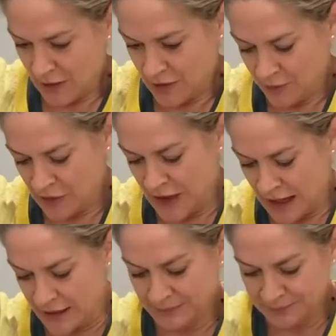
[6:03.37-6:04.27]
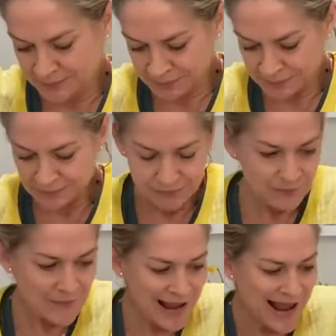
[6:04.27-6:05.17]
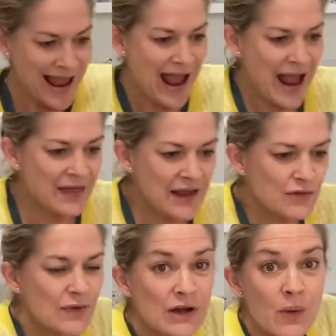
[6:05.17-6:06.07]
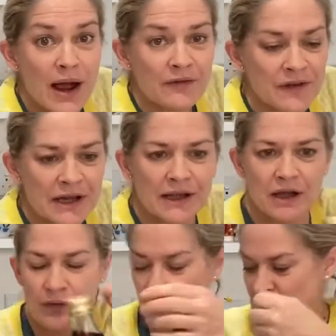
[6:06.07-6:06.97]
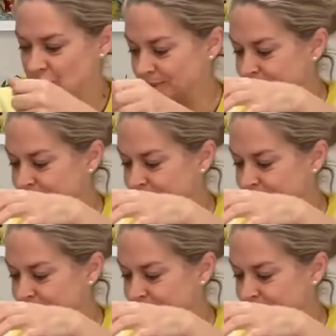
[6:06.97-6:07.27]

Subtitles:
I'm going to put that in. And then red wine vinegar, which